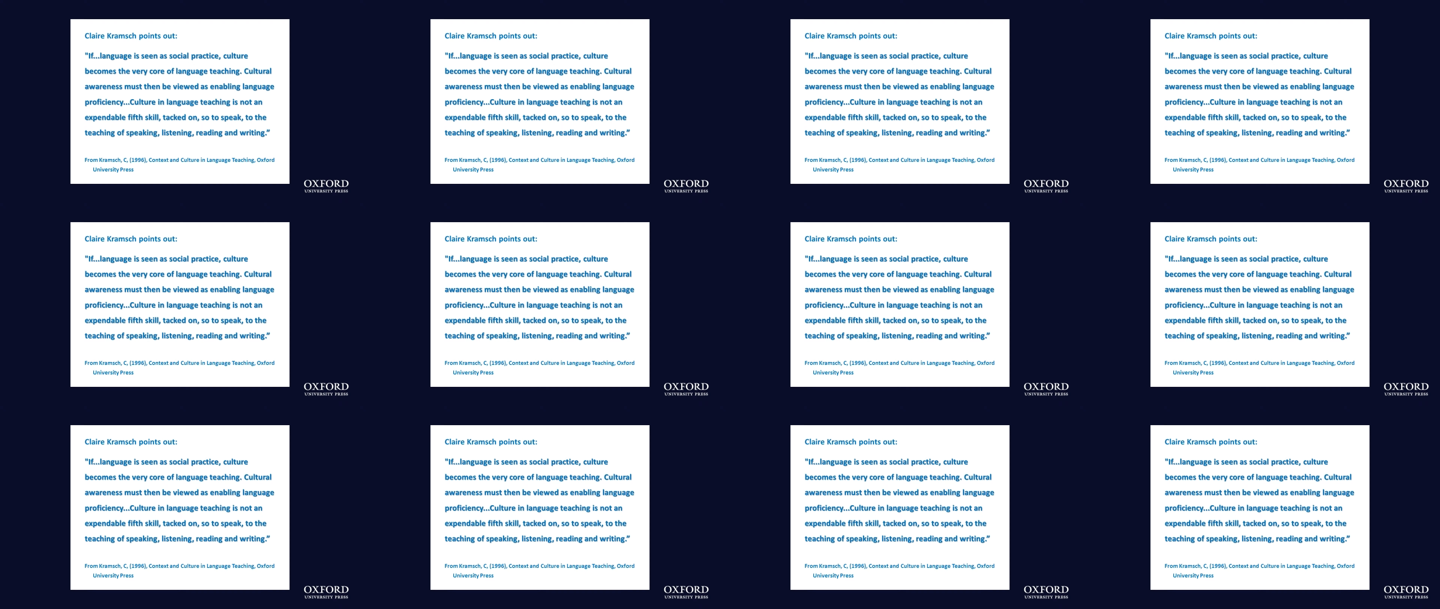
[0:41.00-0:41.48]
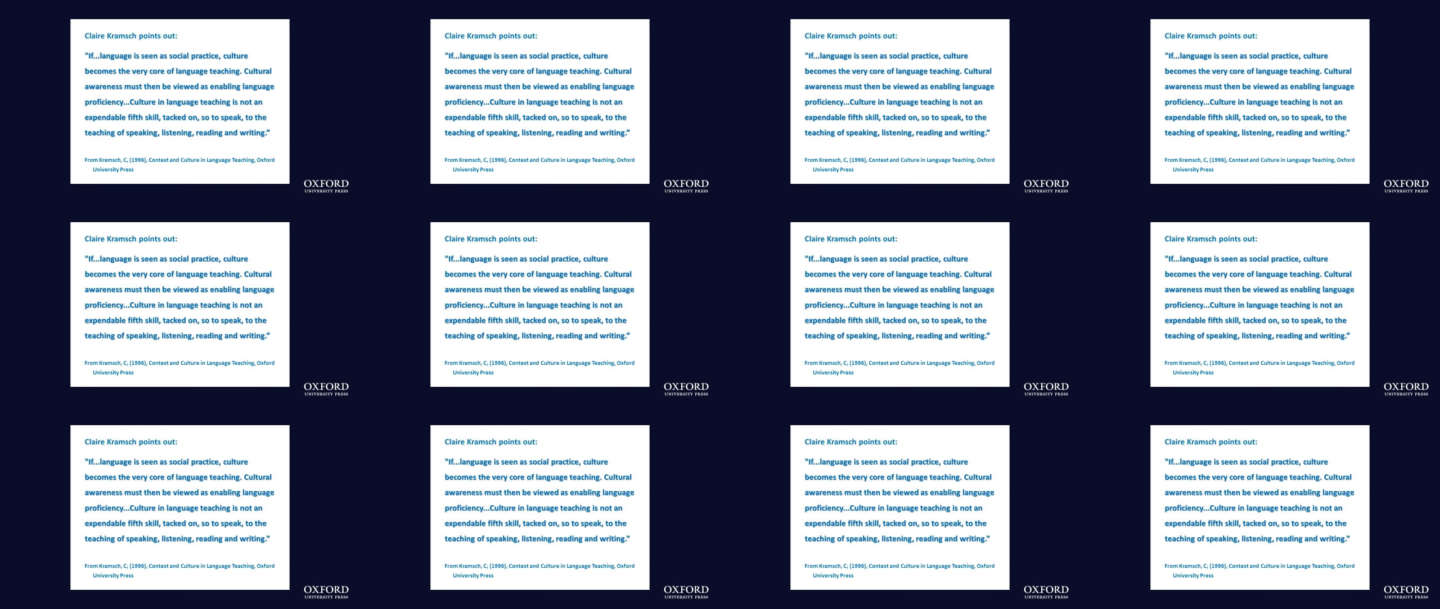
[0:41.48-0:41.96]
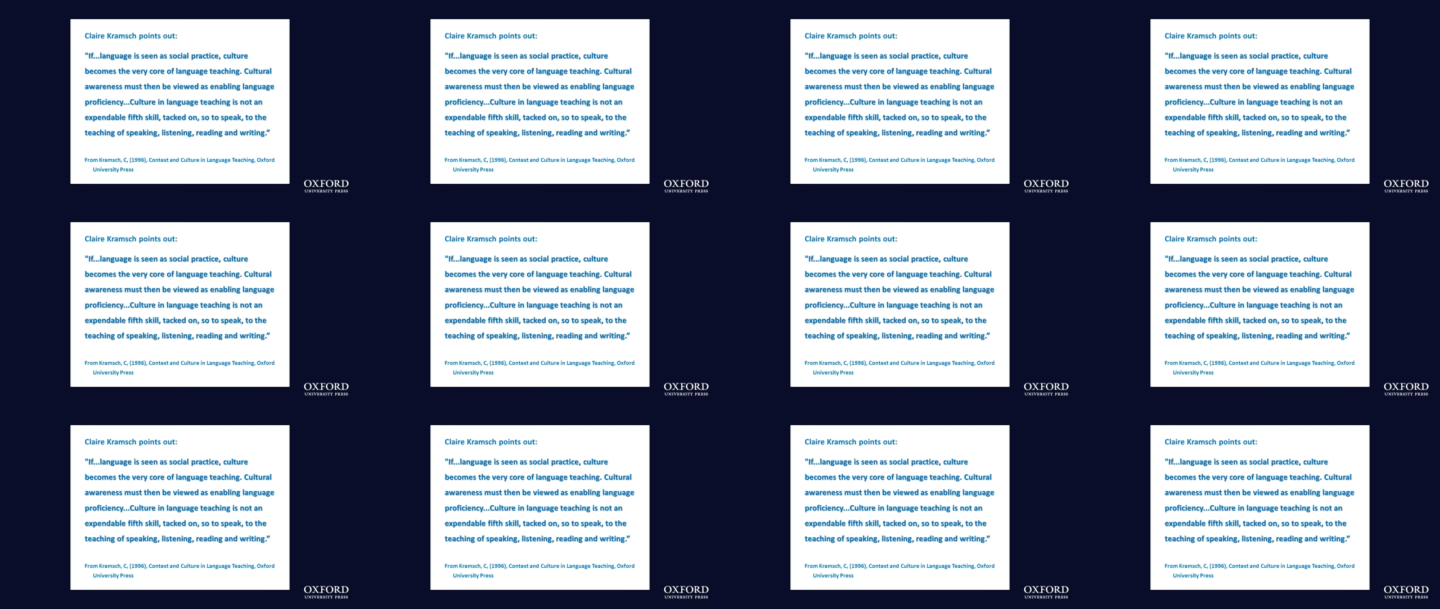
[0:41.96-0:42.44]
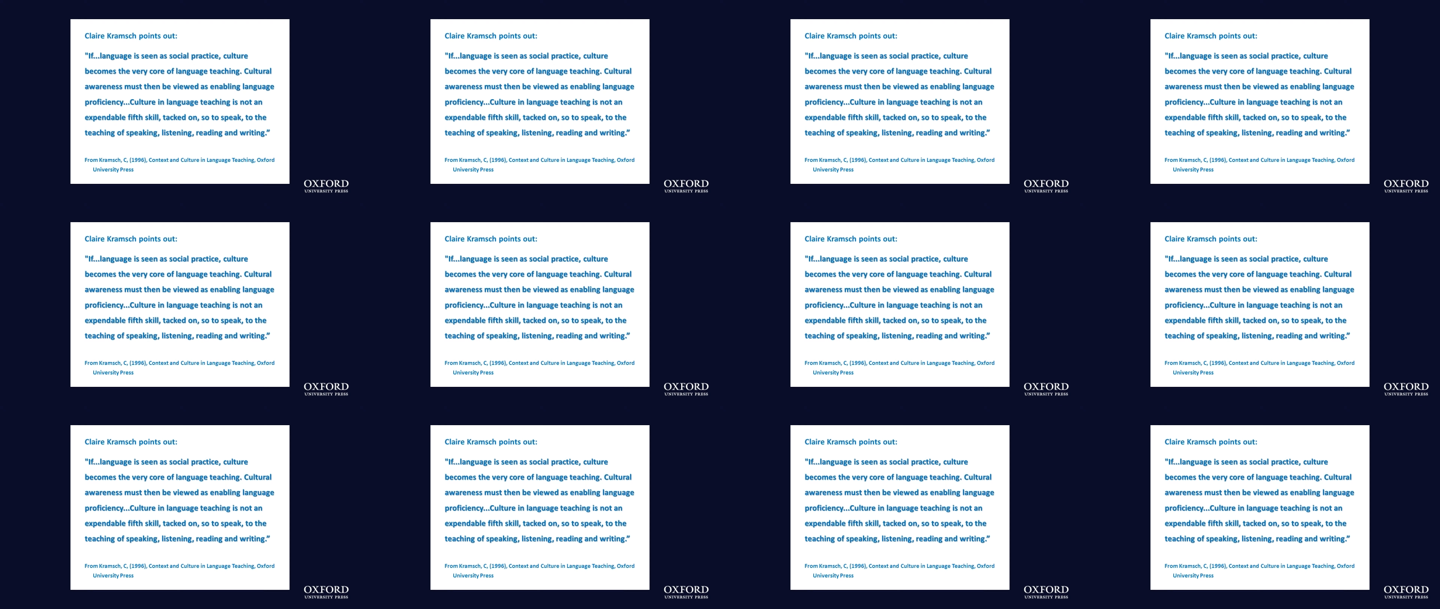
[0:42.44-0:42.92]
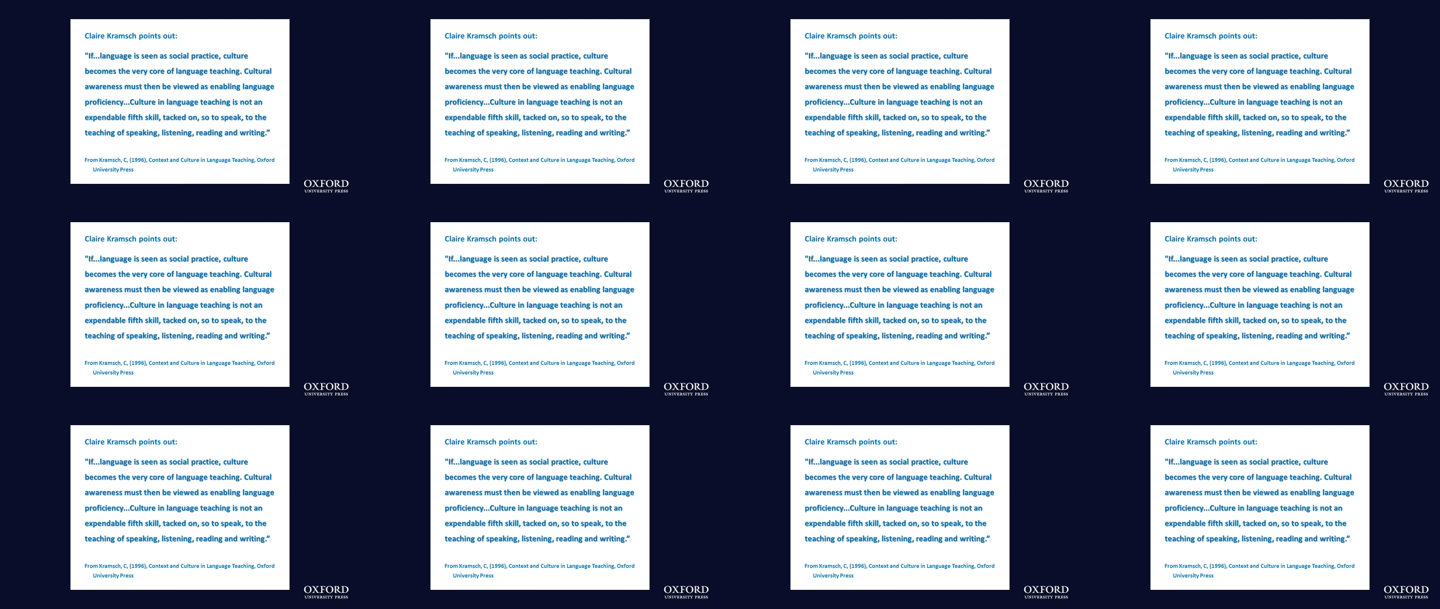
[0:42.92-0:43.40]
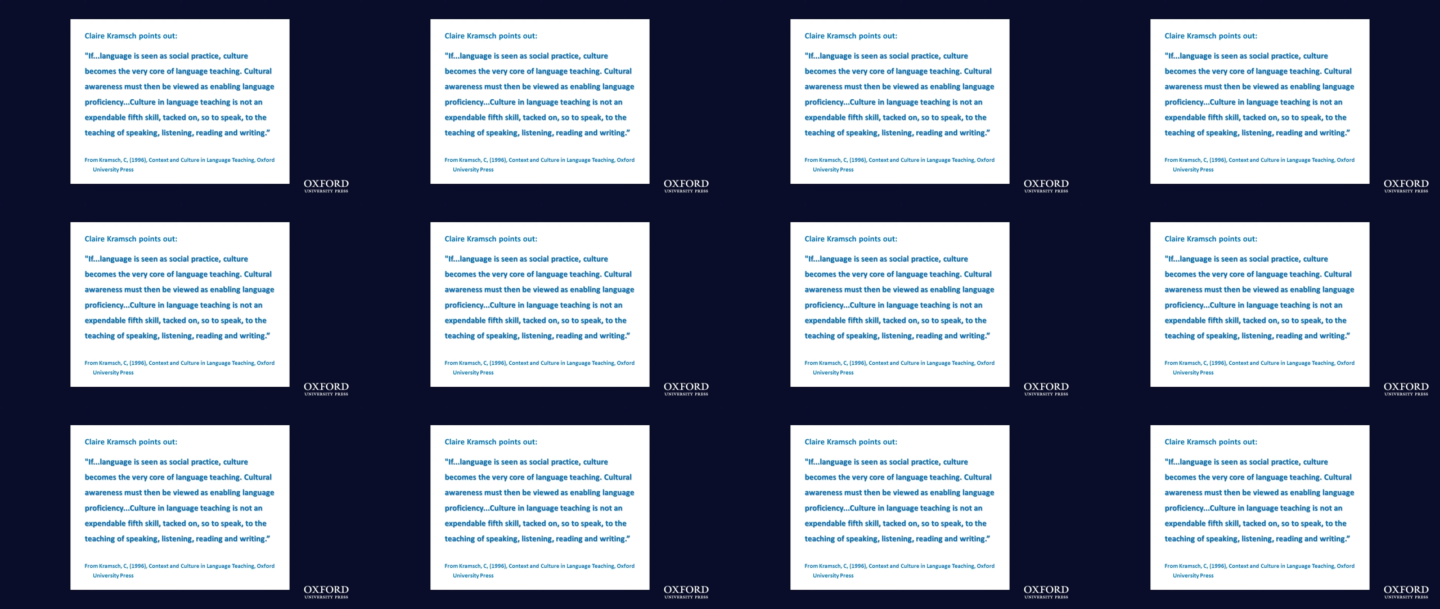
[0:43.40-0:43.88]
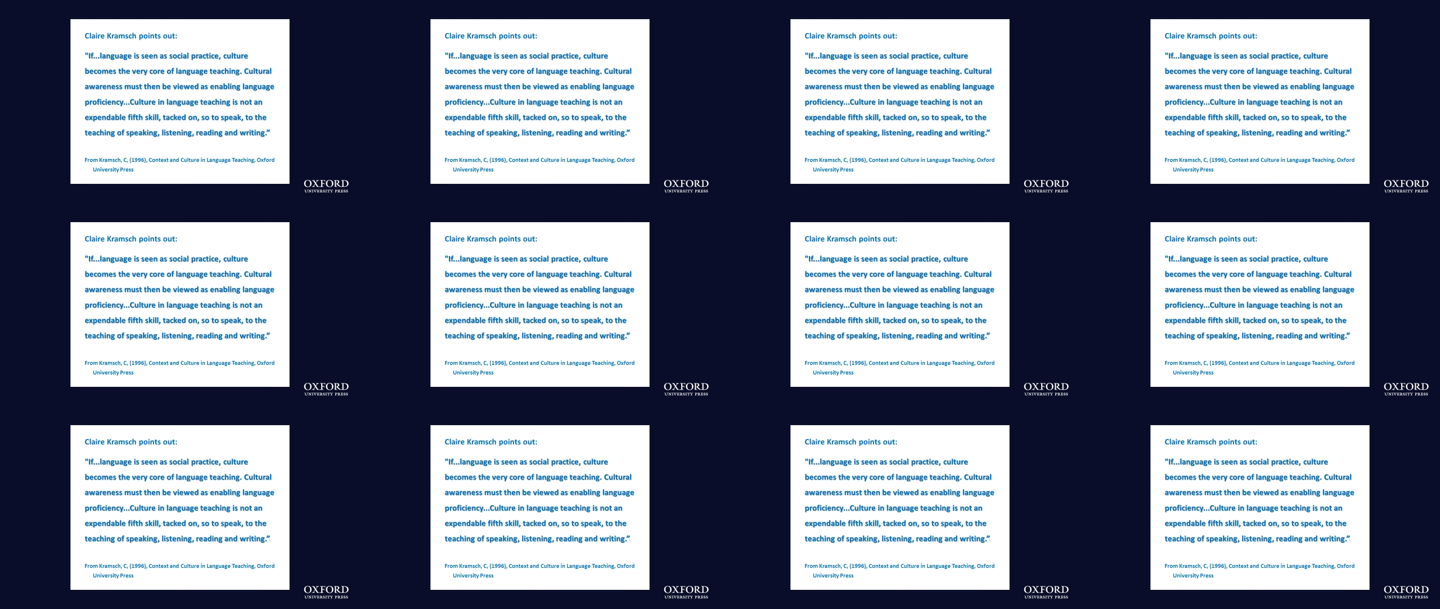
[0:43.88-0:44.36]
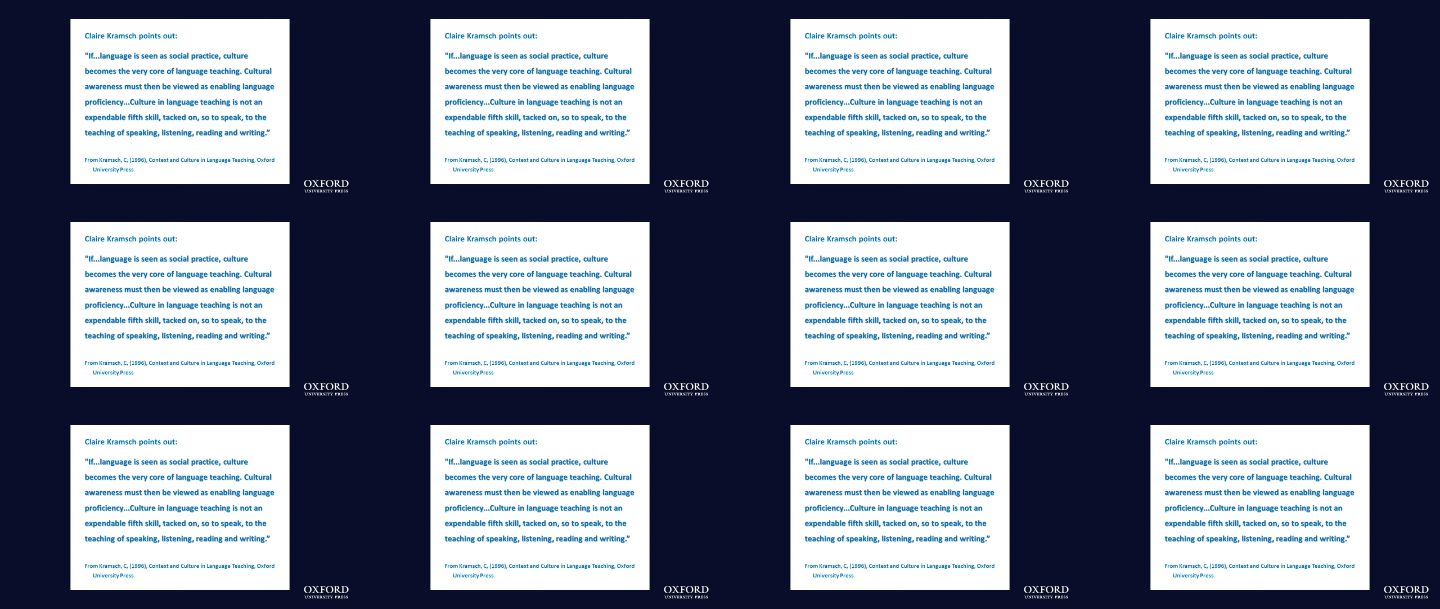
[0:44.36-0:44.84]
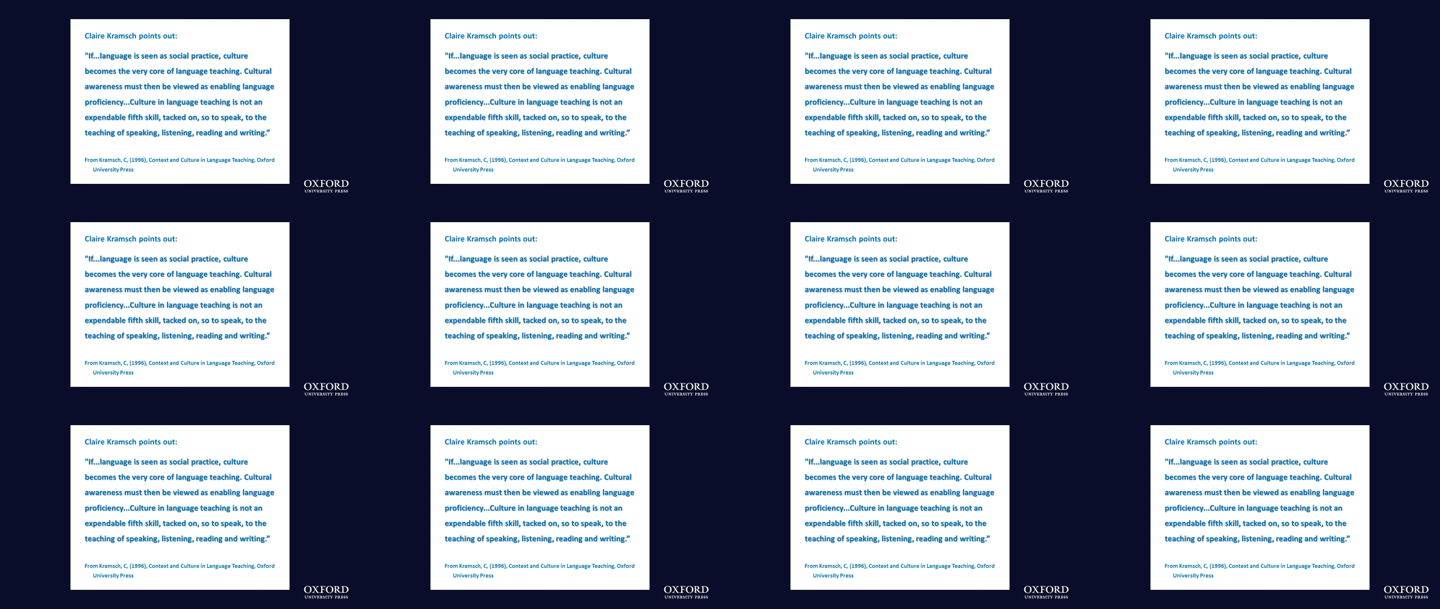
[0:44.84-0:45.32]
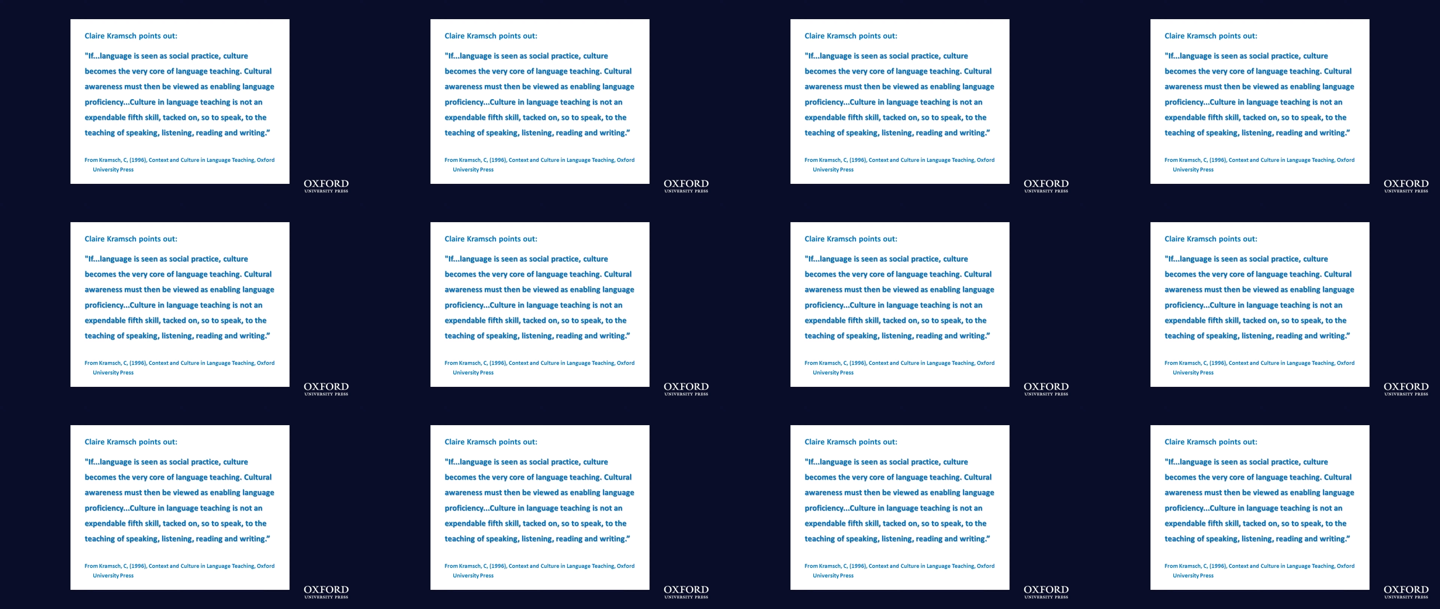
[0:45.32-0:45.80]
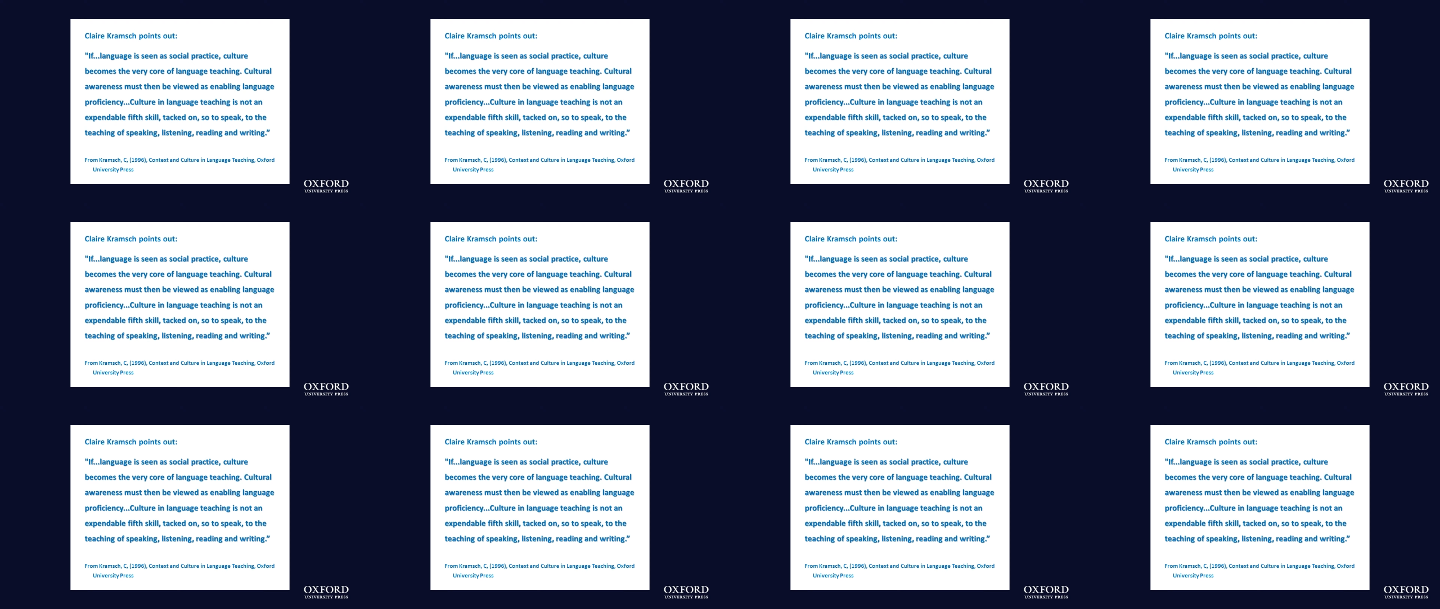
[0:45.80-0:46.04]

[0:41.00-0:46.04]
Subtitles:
[unreadable: no face in view]